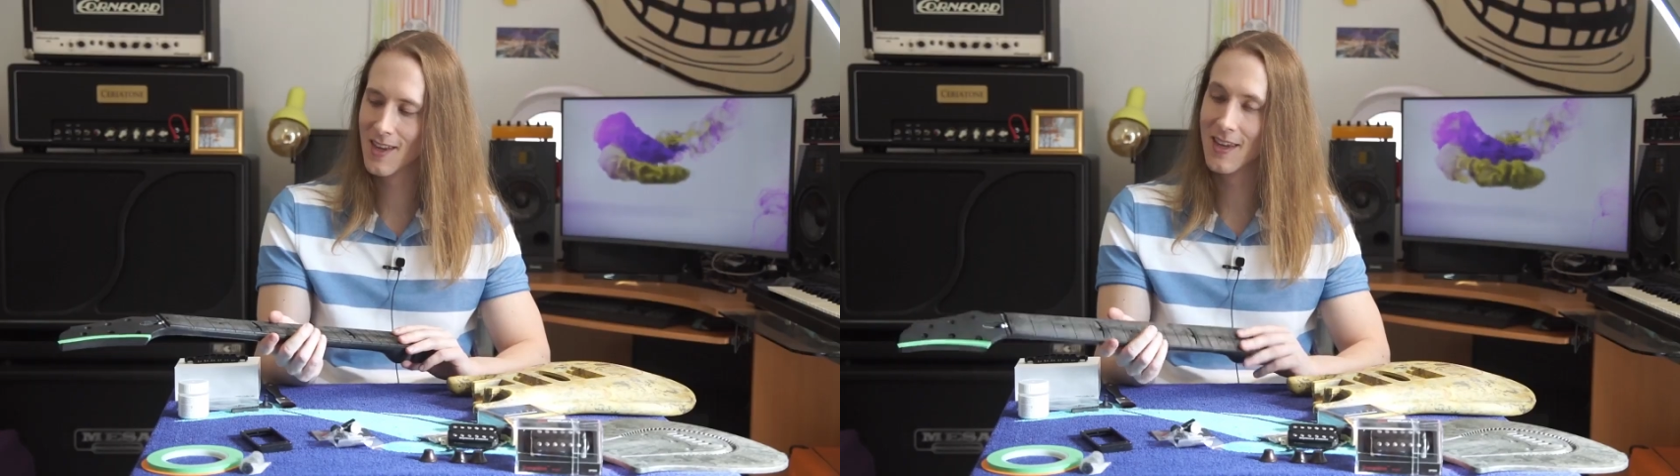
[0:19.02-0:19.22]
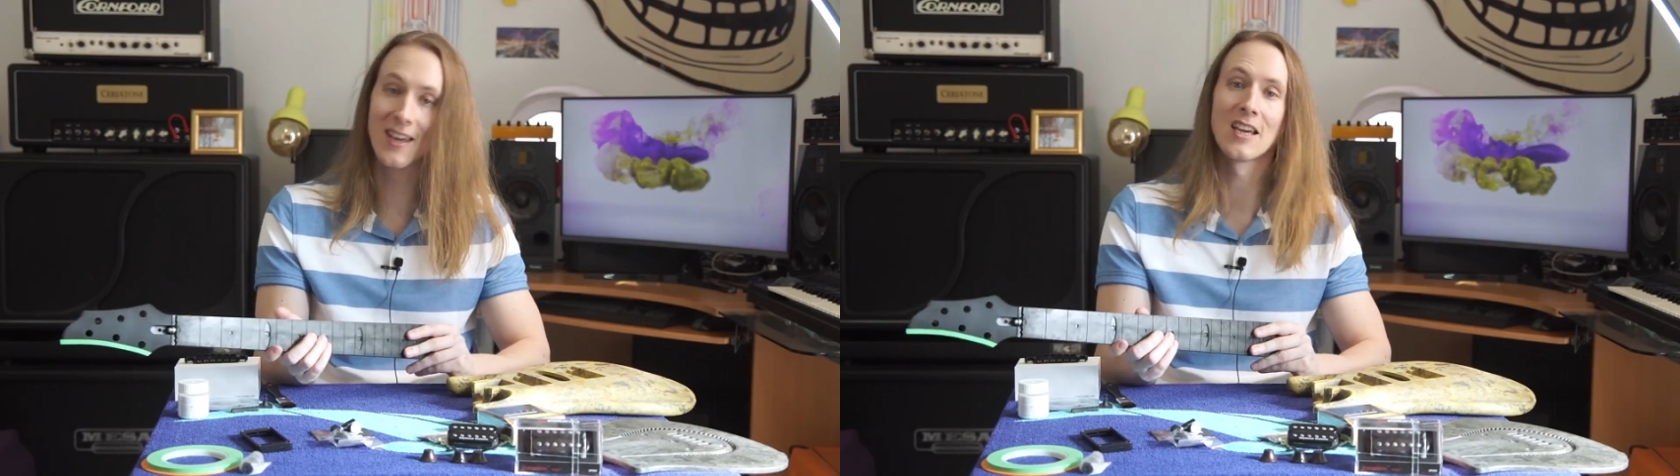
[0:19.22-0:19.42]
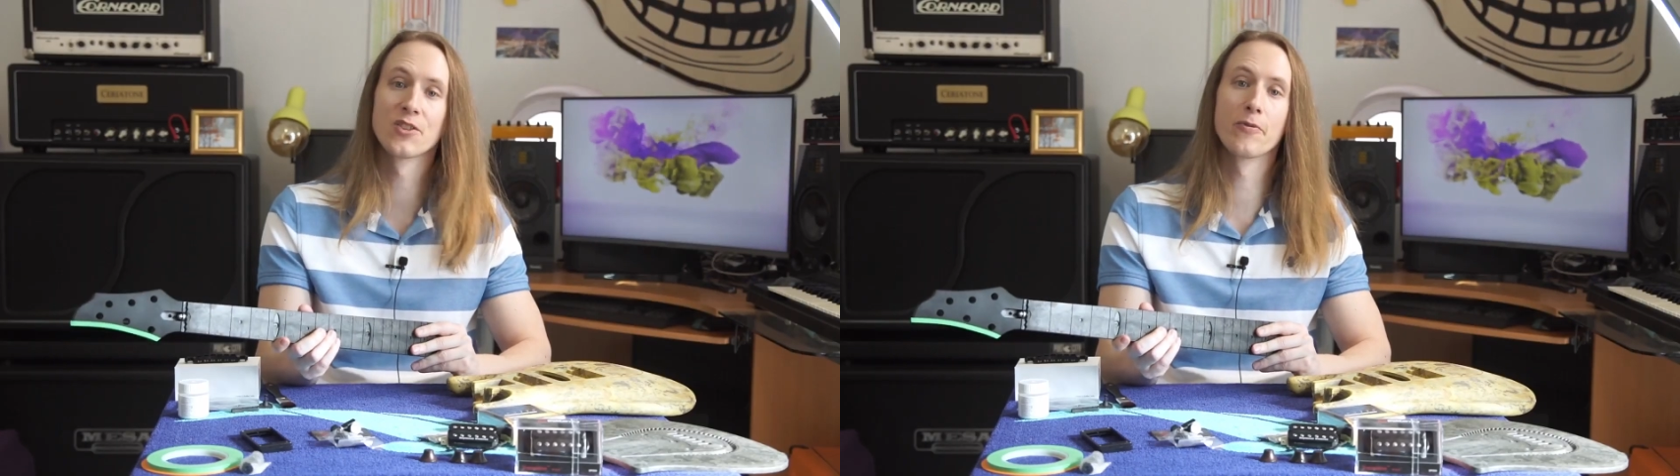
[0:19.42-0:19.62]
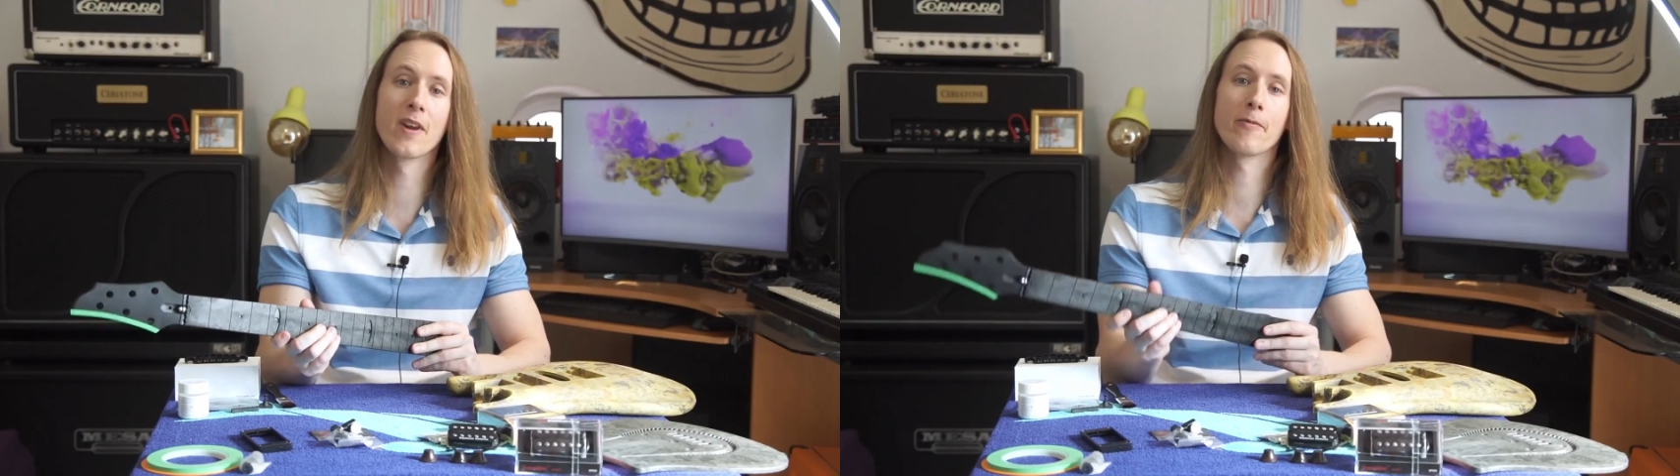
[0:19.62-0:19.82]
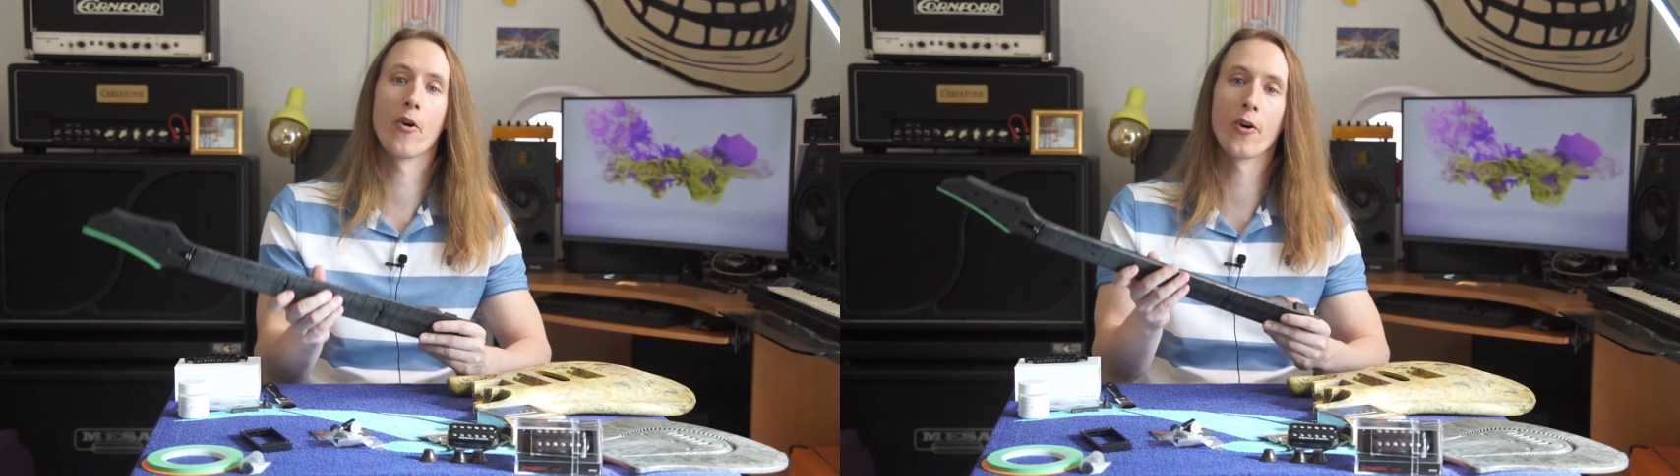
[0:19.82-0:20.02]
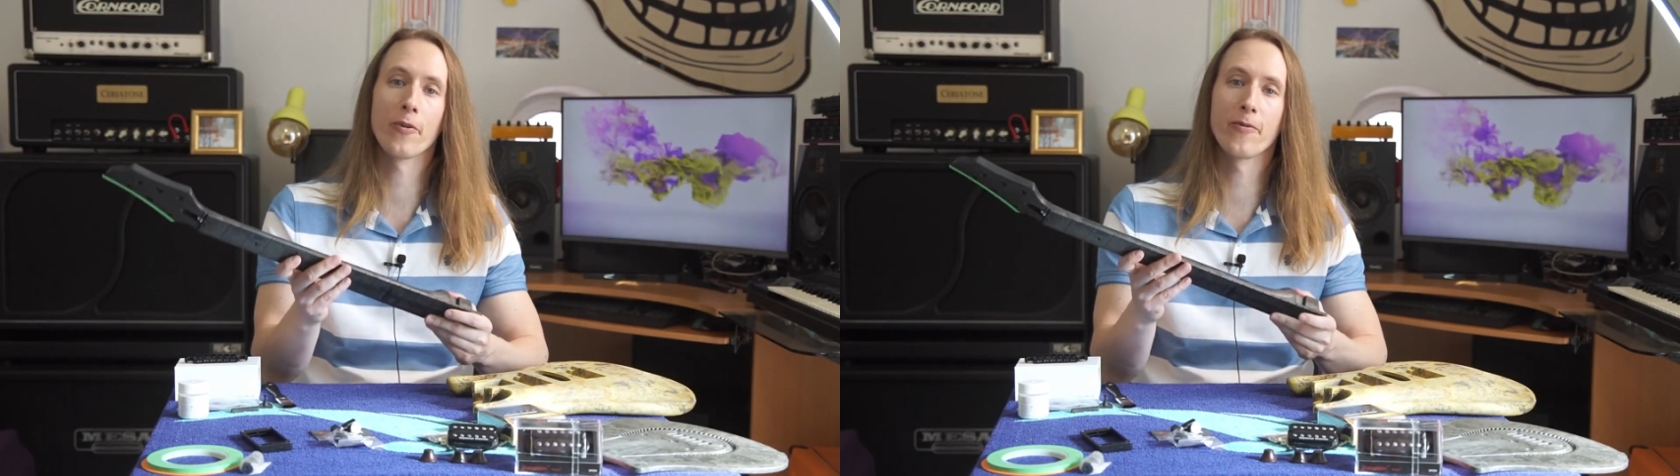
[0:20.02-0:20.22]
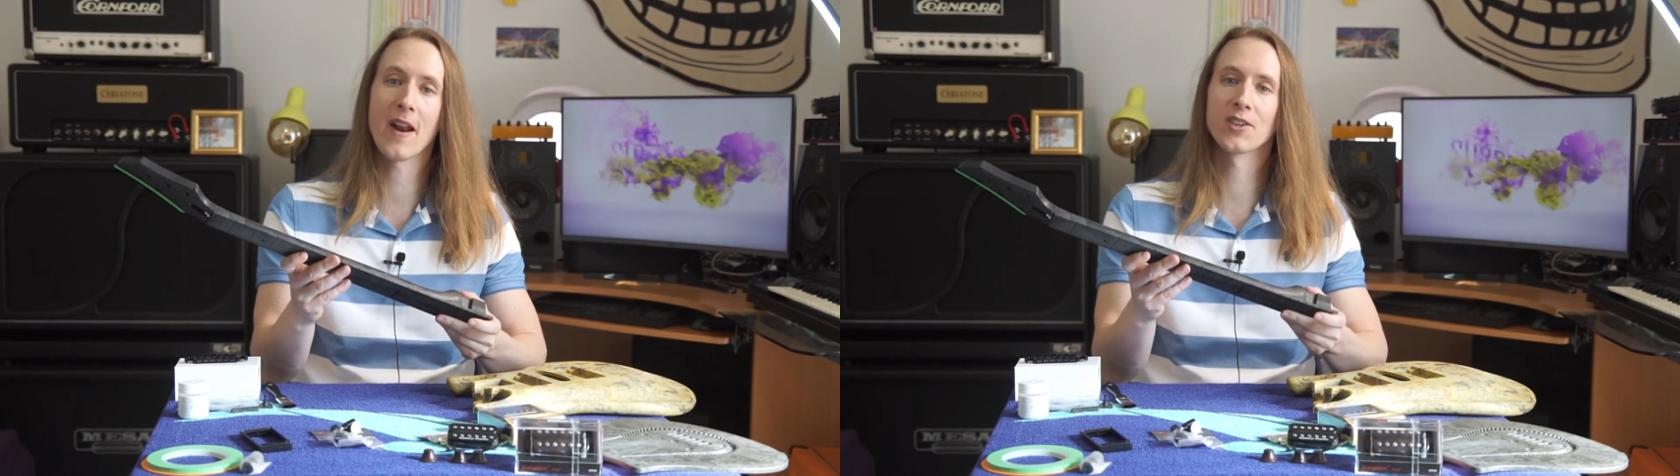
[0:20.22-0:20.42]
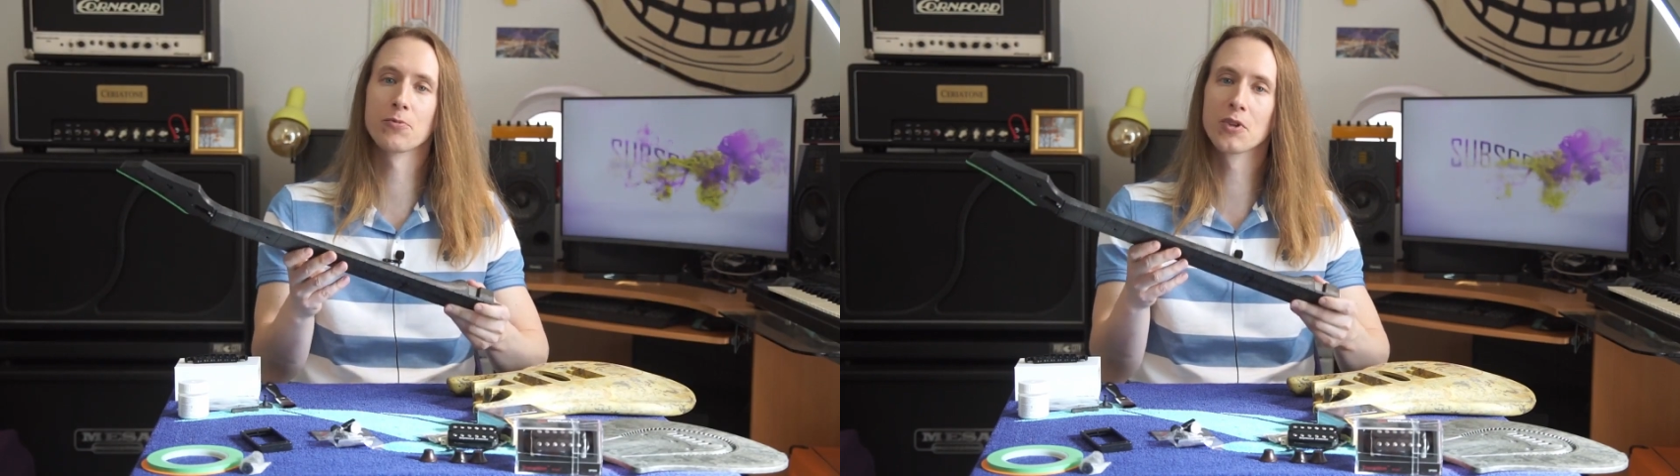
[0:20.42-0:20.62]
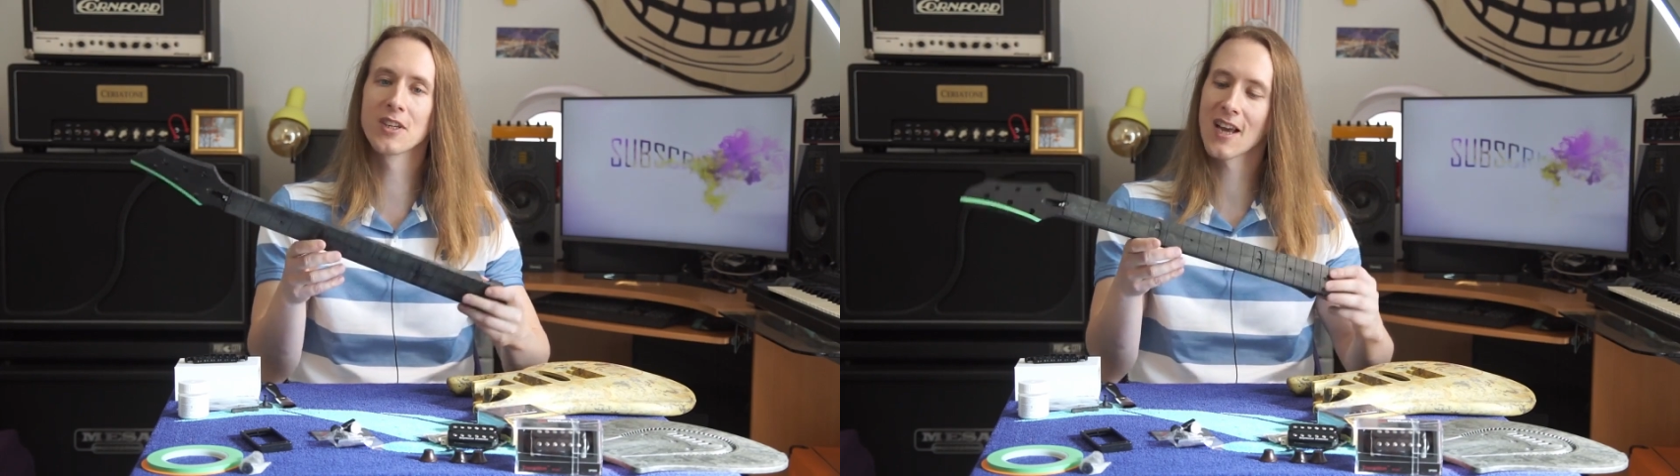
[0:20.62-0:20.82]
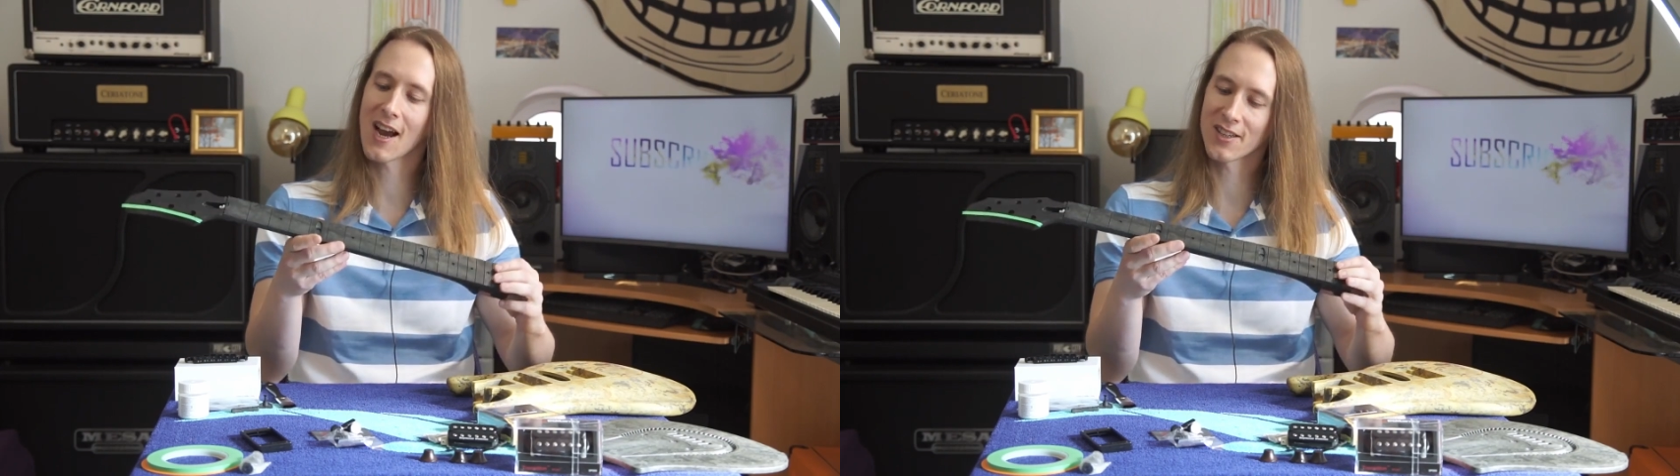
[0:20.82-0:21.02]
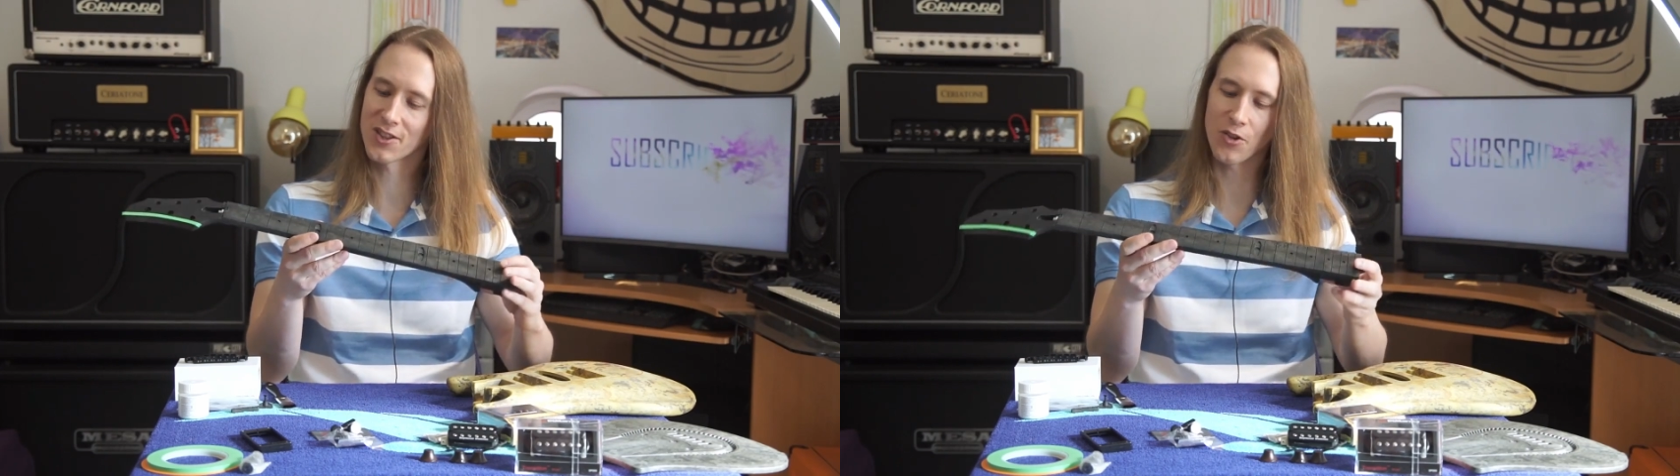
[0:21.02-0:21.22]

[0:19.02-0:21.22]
In case you've never heard of Flaxwood guitars,